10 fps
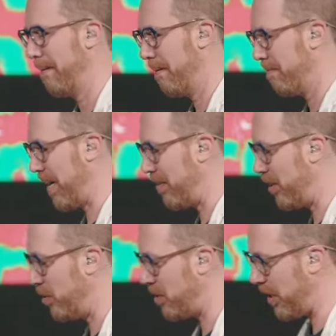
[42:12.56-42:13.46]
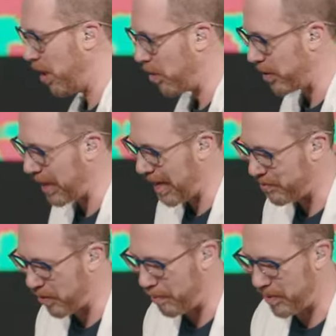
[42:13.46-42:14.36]
Father, you see all the
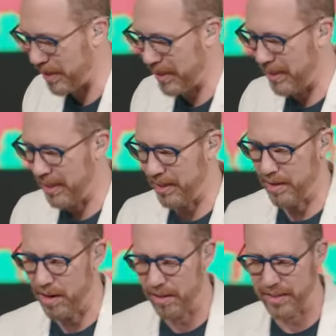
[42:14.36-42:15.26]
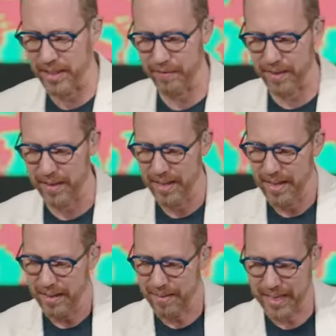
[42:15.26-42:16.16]
lives represented here and all the different
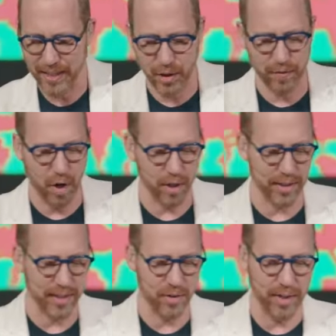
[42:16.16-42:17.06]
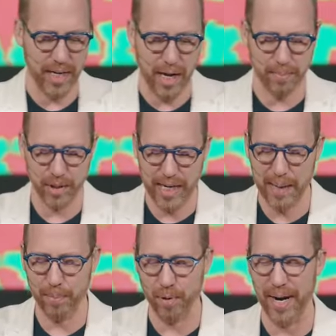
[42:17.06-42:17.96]
things you've called us to accomplish. I
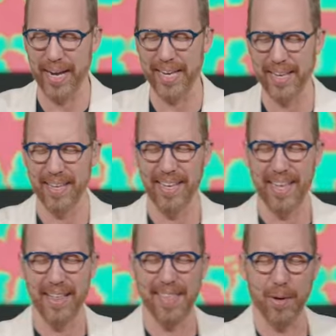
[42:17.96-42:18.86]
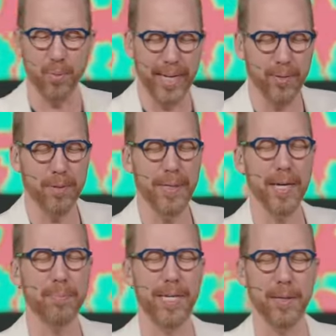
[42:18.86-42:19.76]
pray that we would be
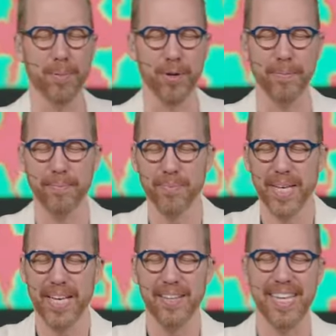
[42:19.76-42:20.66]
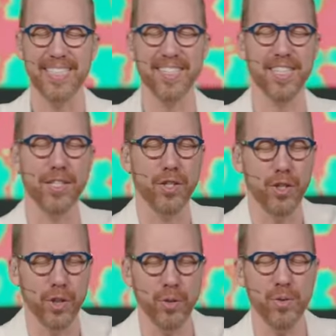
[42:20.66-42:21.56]
a people that doesn't
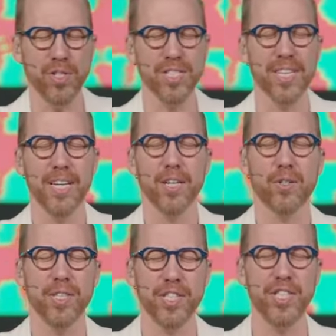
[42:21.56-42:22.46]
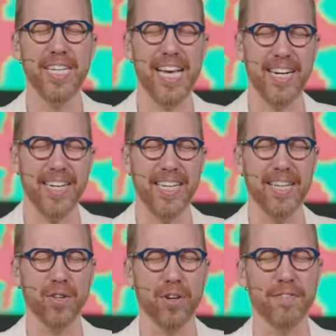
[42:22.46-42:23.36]
use Christianity to
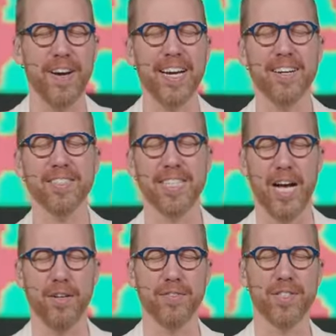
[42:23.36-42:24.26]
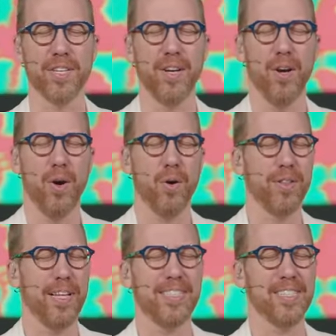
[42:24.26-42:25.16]
glorify ourselves or
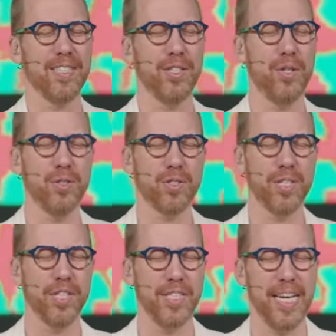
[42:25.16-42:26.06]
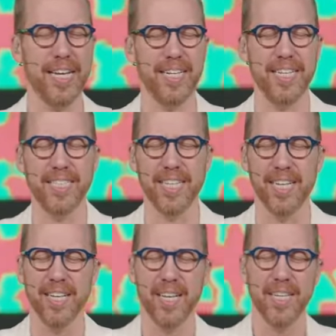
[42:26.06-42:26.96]
that doesn't use Christianity to
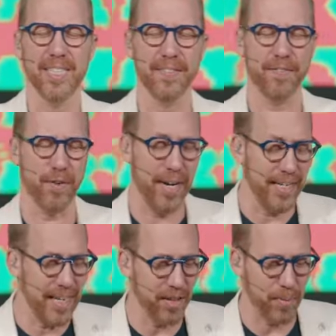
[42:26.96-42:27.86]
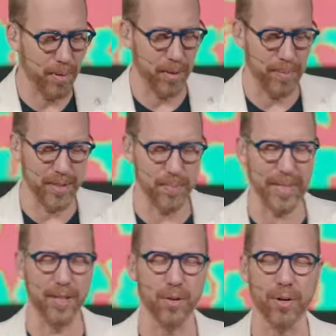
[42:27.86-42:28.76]
to, for any other purpose
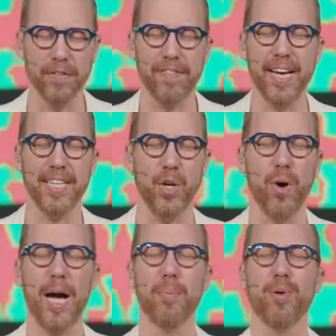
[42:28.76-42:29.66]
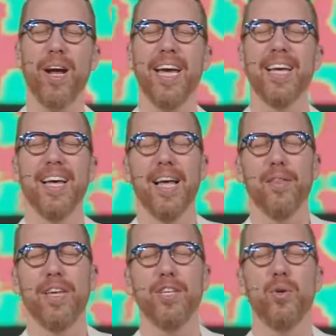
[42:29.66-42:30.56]
but glorifying you. I pray
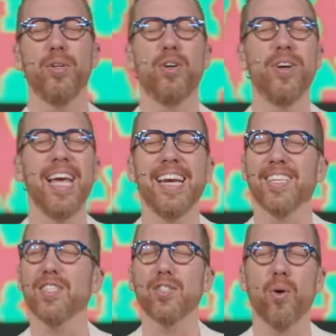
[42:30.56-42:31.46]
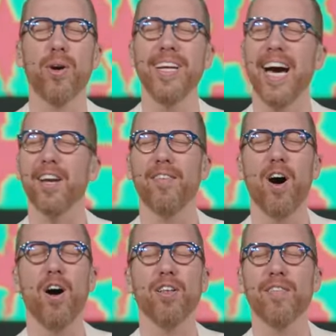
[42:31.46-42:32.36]
that you'd create a story out of
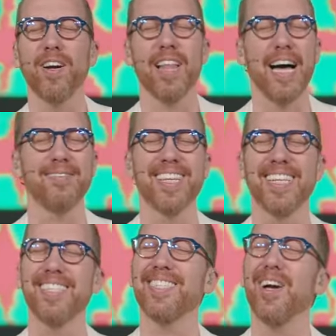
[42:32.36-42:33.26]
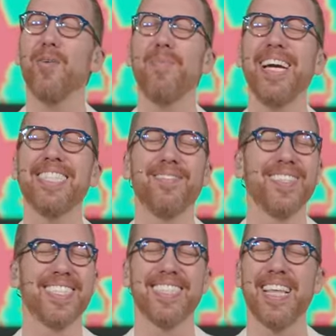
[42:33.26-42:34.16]
all of our lives that is so
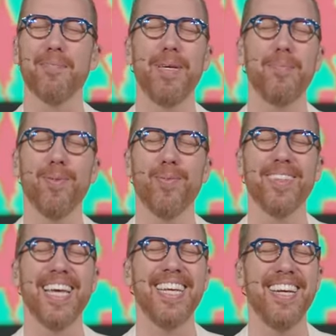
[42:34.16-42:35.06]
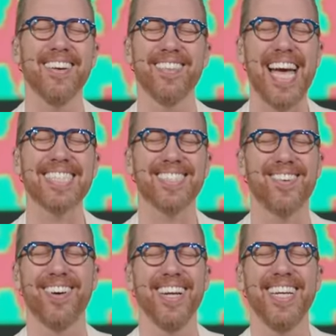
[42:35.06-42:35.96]
magnificent that people, when they hear that
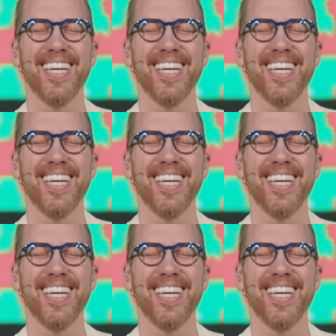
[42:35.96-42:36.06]
story,